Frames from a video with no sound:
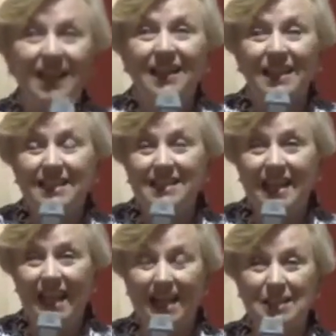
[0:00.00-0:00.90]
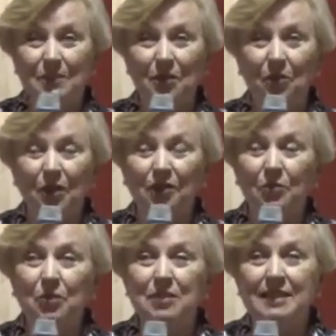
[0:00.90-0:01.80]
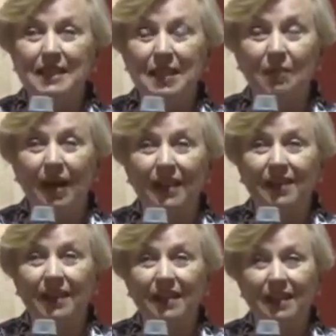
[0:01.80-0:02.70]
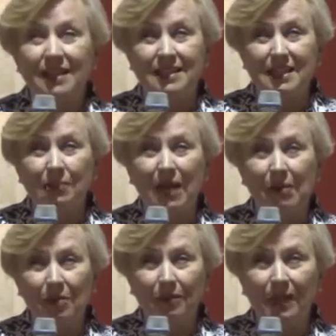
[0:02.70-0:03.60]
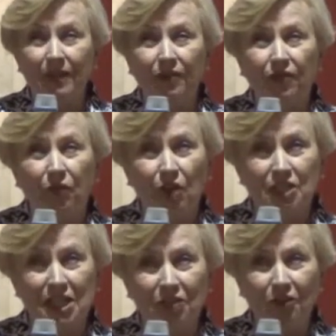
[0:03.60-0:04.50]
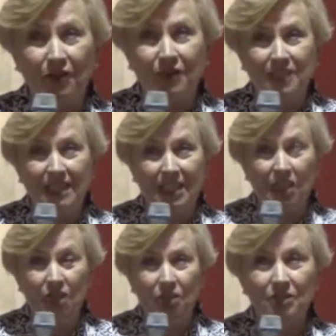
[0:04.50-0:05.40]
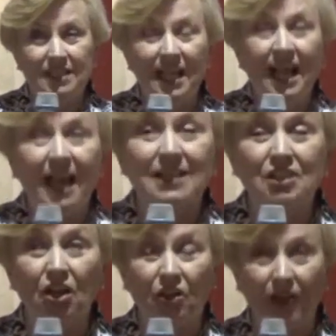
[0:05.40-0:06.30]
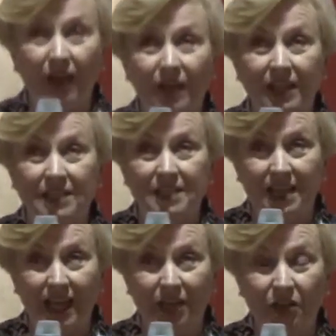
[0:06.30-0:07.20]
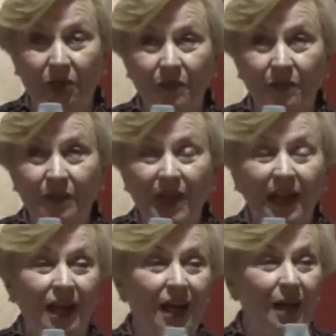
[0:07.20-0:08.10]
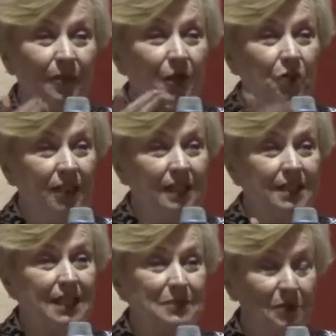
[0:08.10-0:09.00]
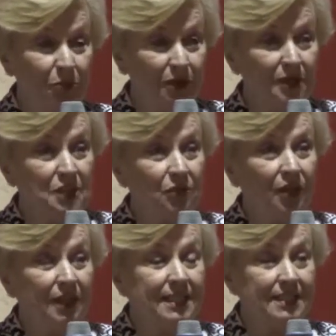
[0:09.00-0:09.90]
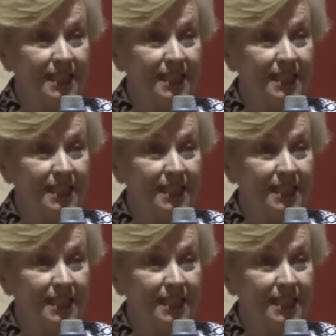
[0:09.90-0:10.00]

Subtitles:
Lisa has been with the museum, I think, Lisa, probably 14 or 15 years as our graphic designer. Julita has been with us for at least